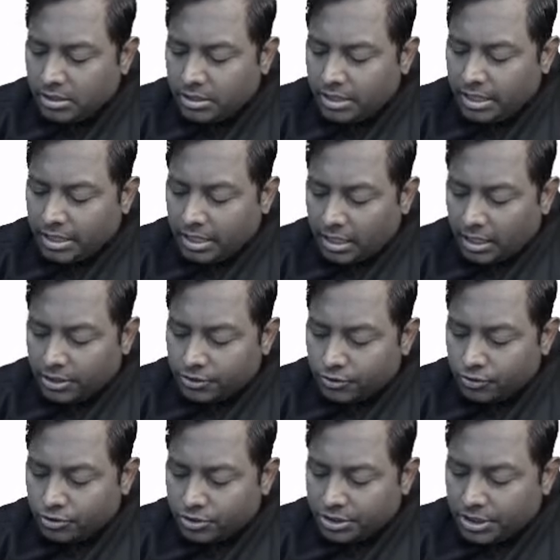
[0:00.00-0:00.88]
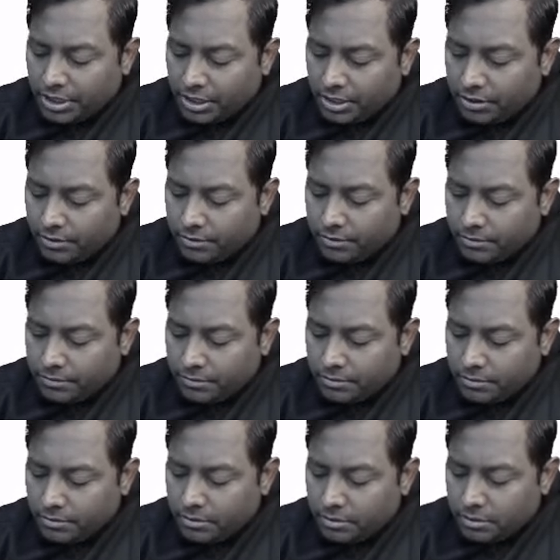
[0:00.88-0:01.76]
Terazosine,
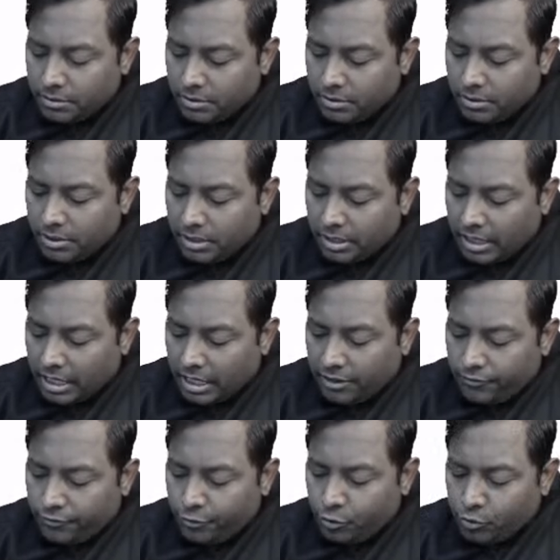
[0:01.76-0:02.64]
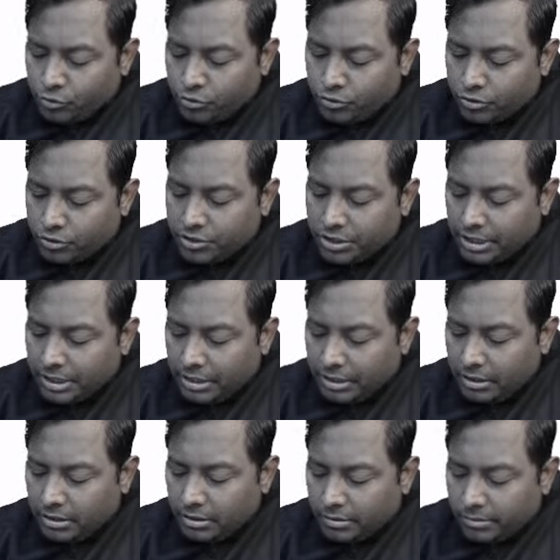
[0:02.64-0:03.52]

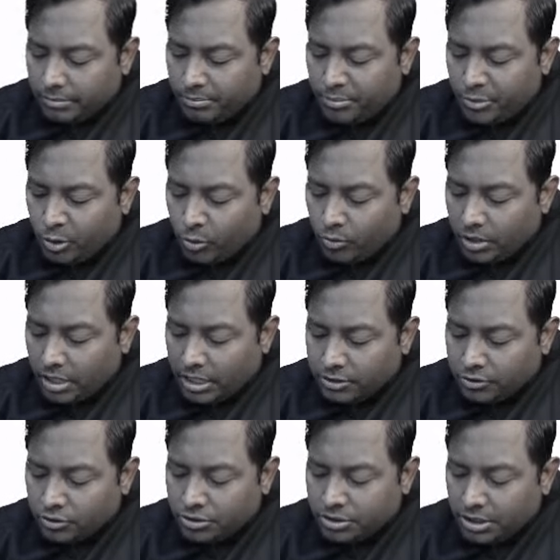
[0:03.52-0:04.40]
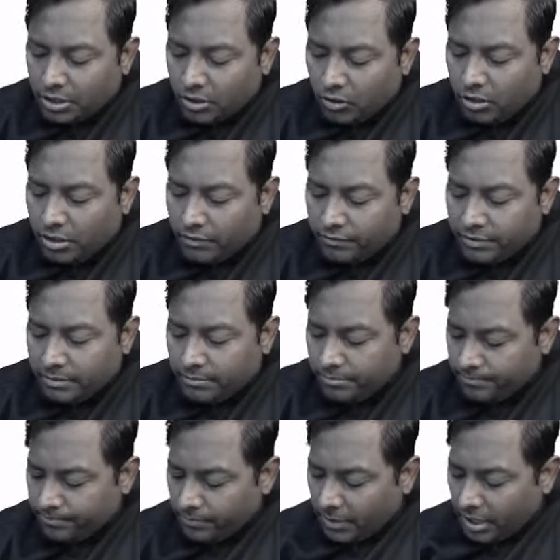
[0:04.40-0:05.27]
elfusosine, bunazosine, all of them.
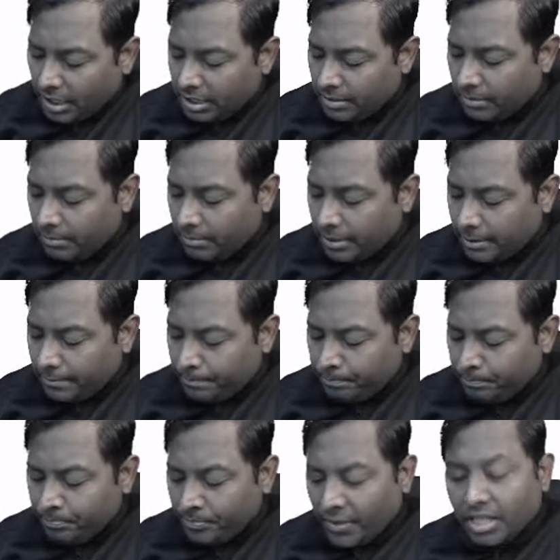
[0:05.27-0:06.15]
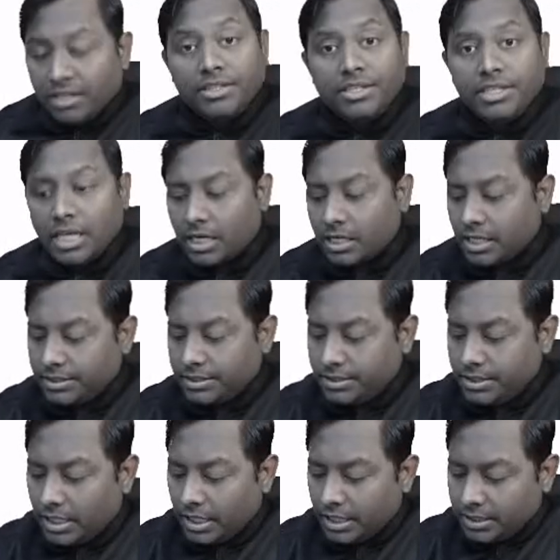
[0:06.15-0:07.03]
Remember, these are
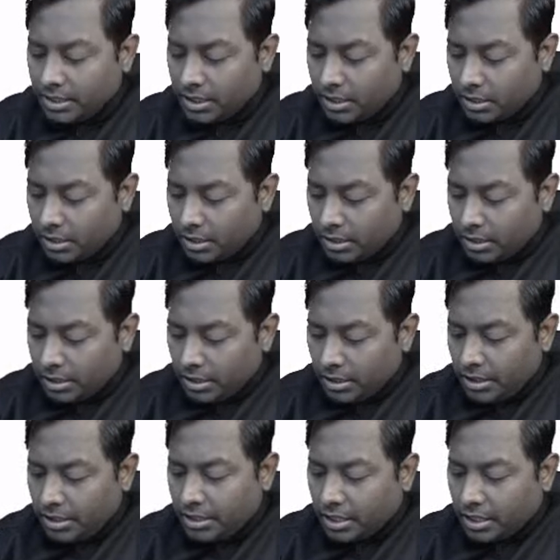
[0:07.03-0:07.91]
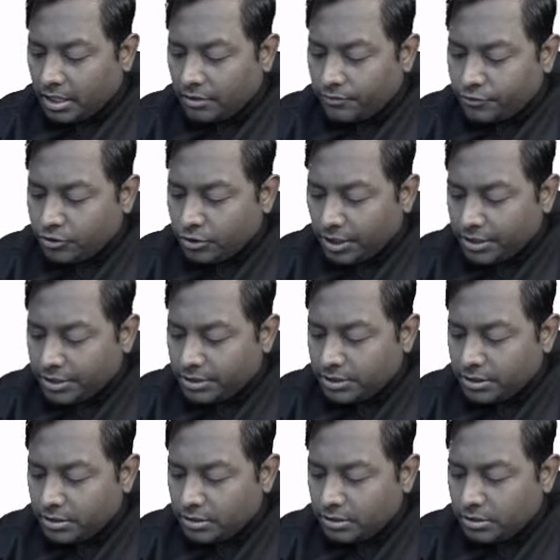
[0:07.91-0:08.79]
considered as a drug of choice
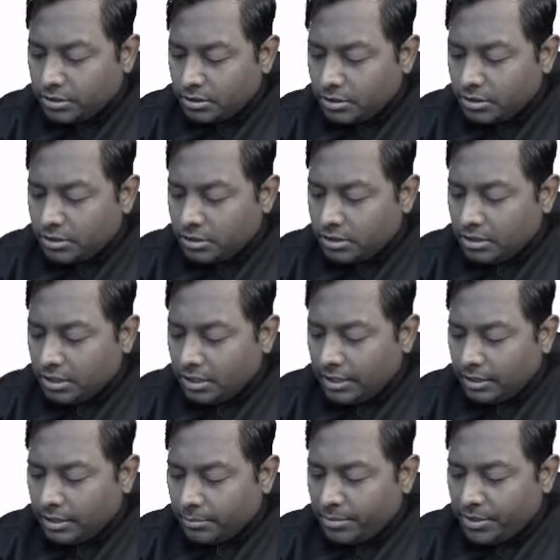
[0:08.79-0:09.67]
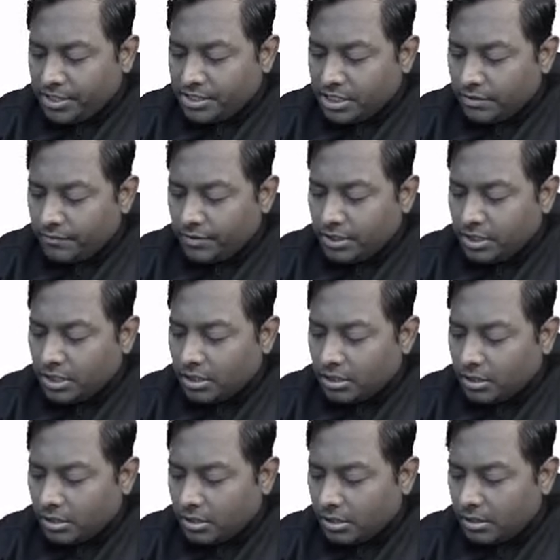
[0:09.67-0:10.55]
in a patient with
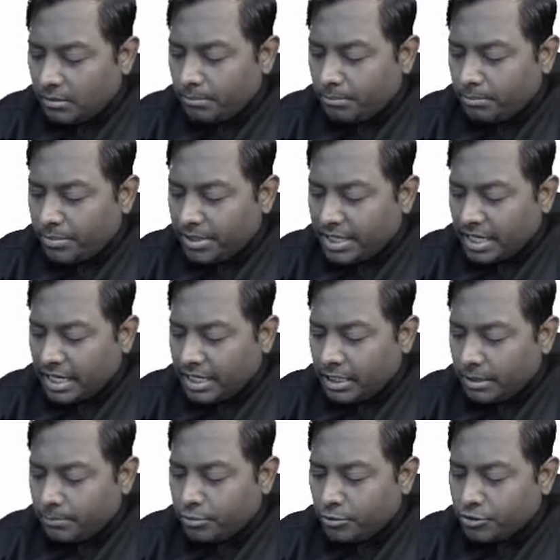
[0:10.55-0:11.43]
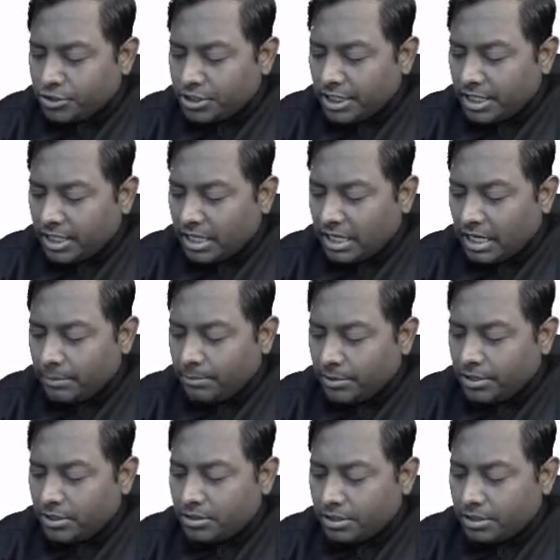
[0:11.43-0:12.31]
the benign prostatic
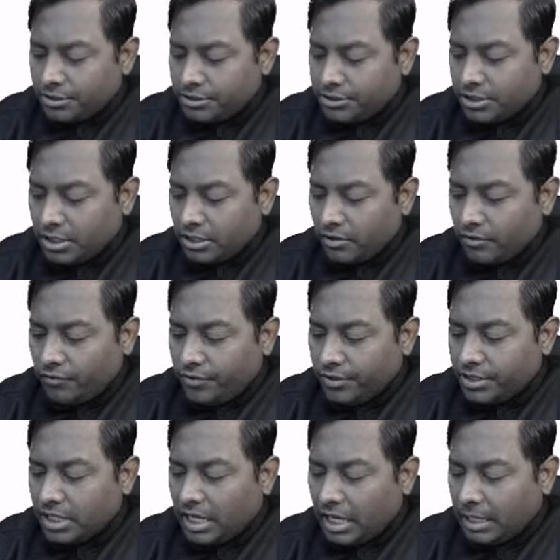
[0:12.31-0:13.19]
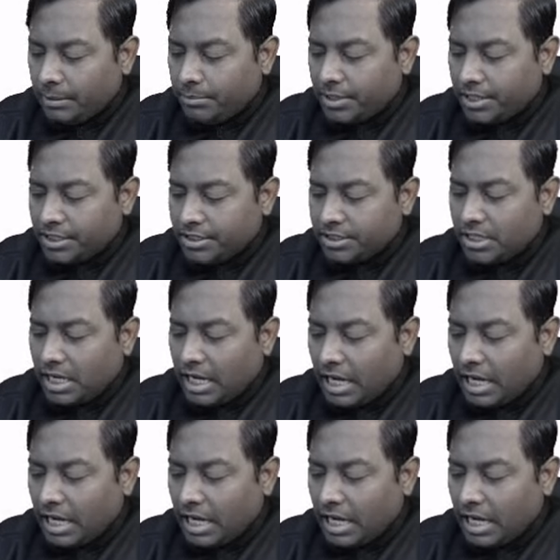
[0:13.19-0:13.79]
hypertension with the hypertension.